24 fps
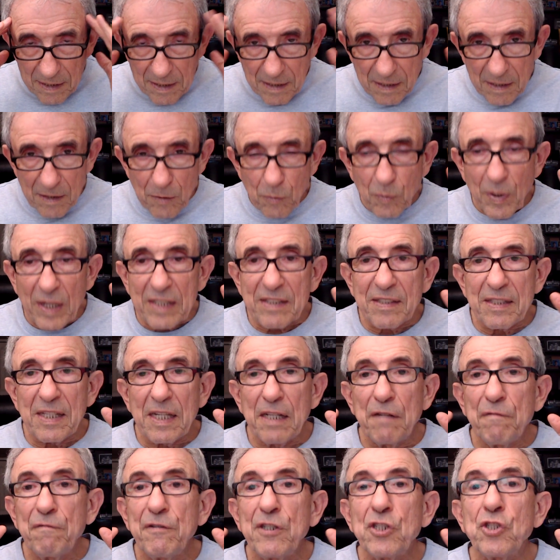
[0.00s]
once they
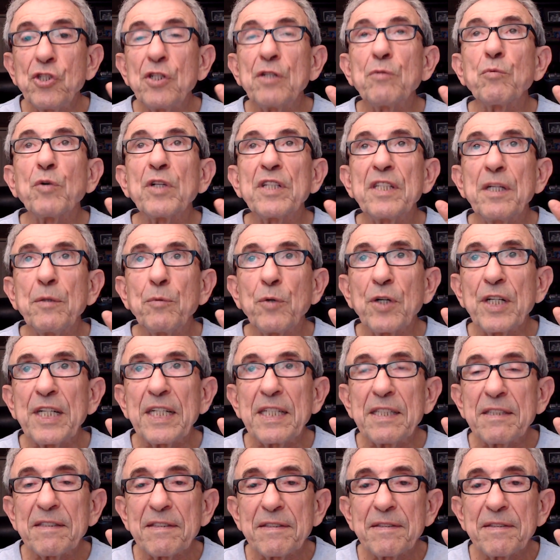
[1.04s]
envisioned what they wanted,